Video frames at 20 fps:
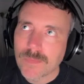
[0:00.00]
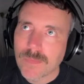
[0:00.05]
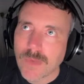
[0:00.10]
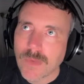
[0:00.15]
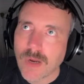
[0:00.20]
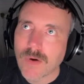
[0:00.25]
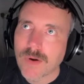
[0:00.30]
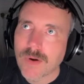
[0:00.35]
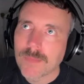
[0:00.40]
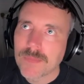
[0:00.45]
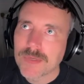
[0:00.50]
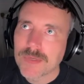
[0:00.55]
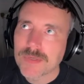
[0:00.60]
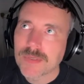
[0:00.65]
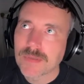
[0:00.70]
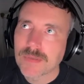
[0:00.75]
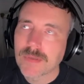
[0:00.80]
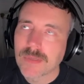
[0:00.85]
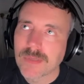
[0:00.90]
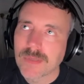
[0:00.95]
Our
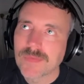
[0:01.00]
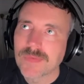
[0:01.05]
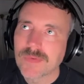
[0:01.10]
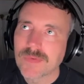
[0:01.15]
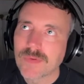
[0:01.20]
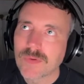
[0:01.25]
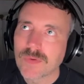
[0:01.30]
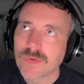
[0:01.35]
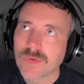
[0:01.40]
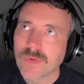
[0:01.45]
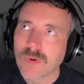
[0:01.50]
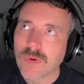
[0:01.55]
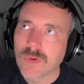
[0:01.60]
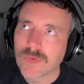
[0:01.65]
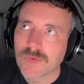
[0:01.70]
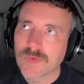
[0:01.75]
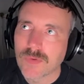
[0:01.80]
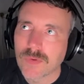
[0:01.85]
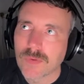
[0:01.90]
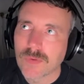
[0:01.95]
ambition is to
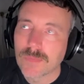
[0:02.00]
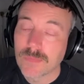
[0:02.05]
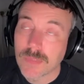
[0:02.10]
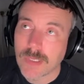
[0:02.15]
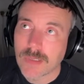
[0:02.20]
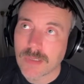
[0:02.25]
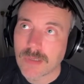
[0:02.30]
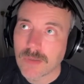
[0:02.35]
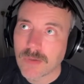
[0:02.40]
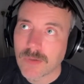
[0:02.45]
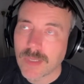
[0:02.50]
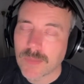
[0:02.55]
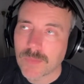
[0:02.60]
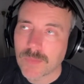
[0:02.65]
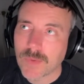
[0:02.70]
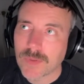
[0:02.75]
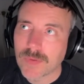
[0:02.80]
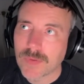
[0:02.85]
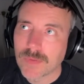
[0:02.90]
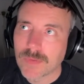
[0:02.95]
also like look at
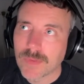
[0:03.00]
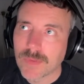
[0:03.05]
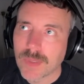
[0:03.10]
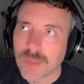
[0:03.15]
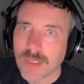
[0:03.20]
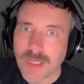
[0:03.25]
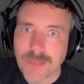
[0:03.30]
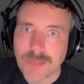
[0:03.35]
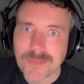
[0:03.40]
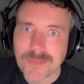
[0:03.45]
what the game